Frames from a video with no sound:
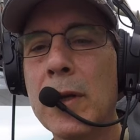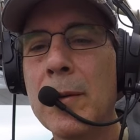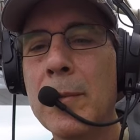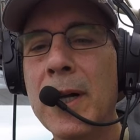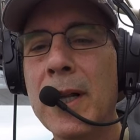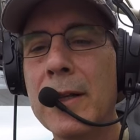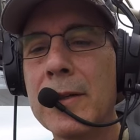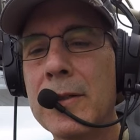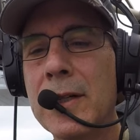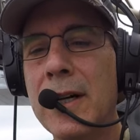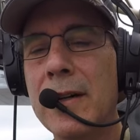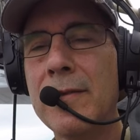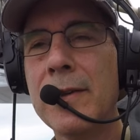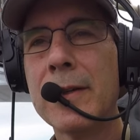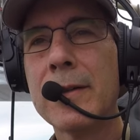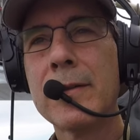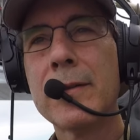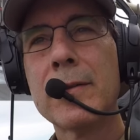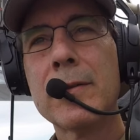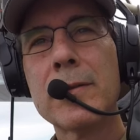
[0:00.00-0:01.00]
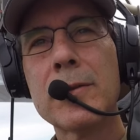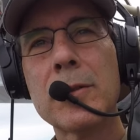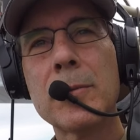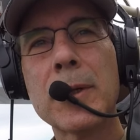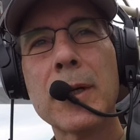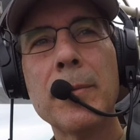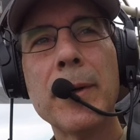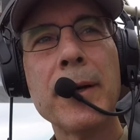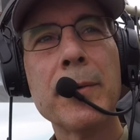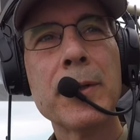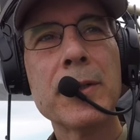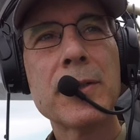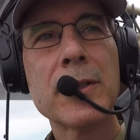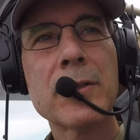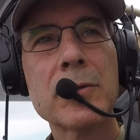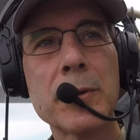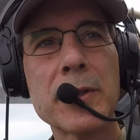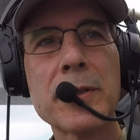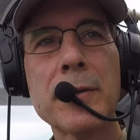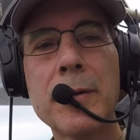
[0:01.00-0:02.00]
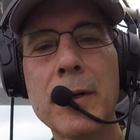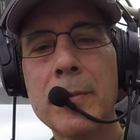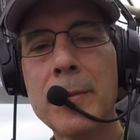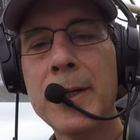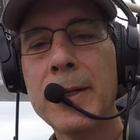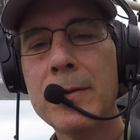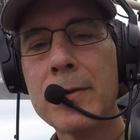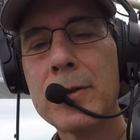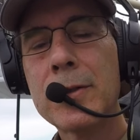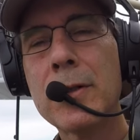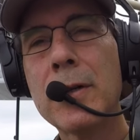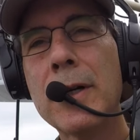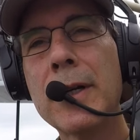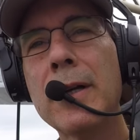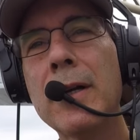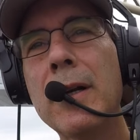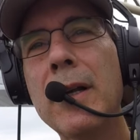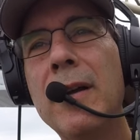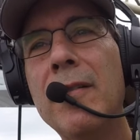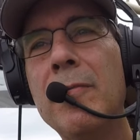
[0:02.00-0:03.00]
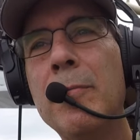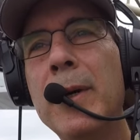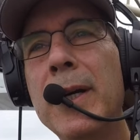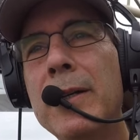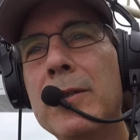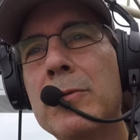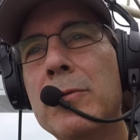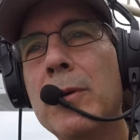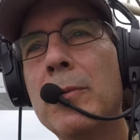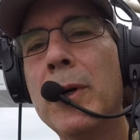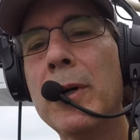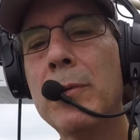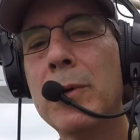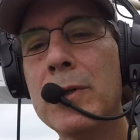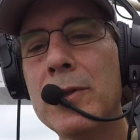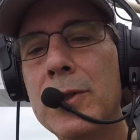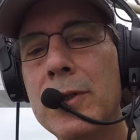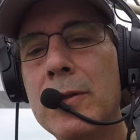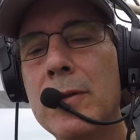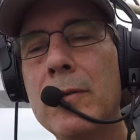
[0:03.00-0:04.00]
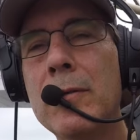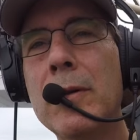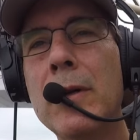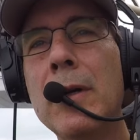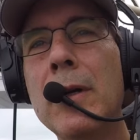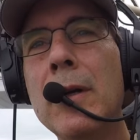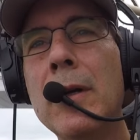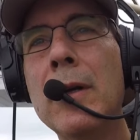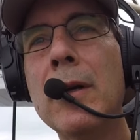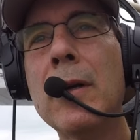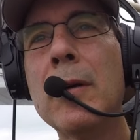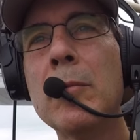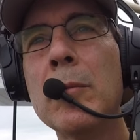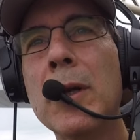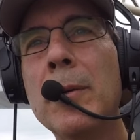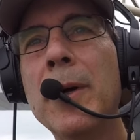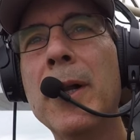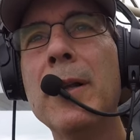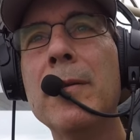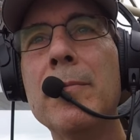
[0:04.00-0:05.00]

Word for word: Plum Island traffic, Super Cub 1-6 Whiskey Romeo, turning left base, runway 10, Plum